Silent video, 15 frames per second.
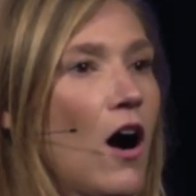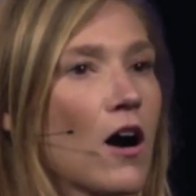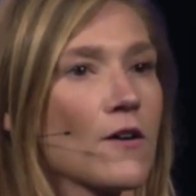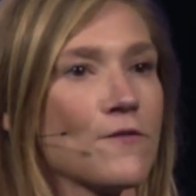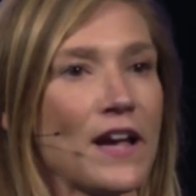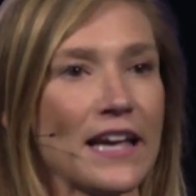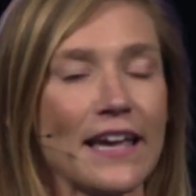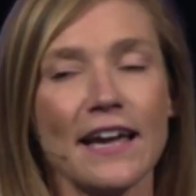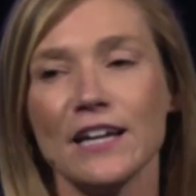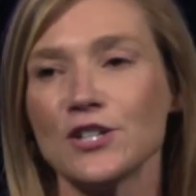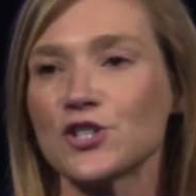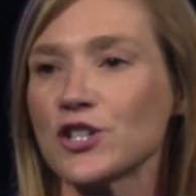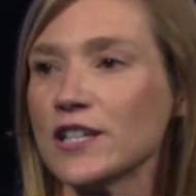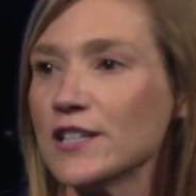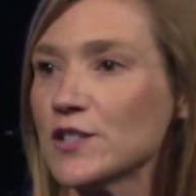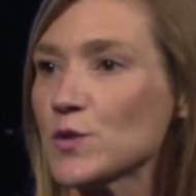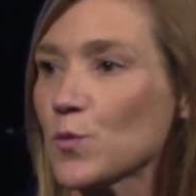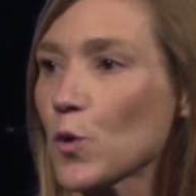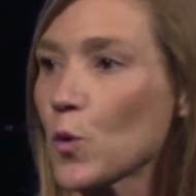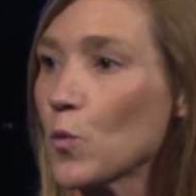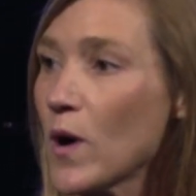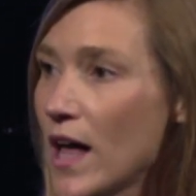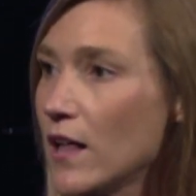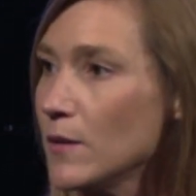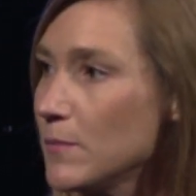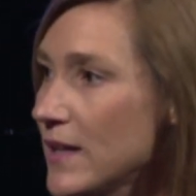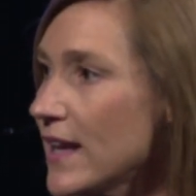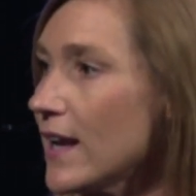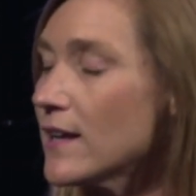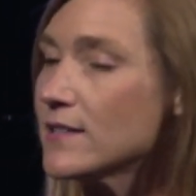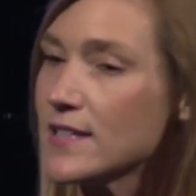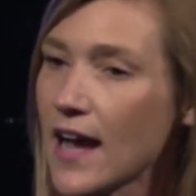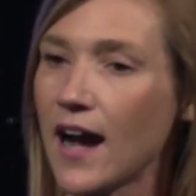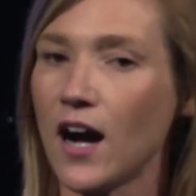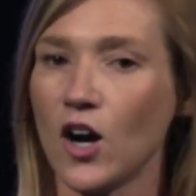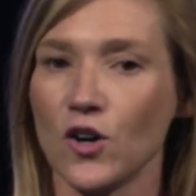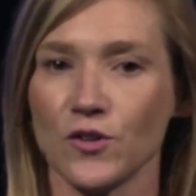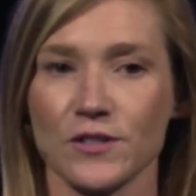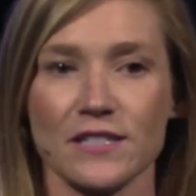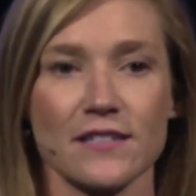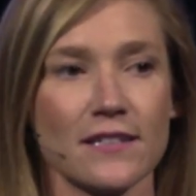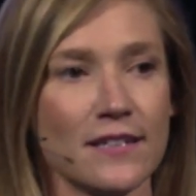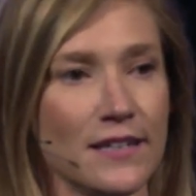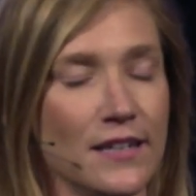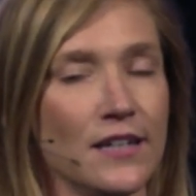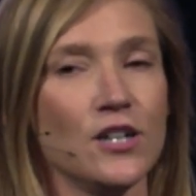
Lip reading: Our vacations were well planned out.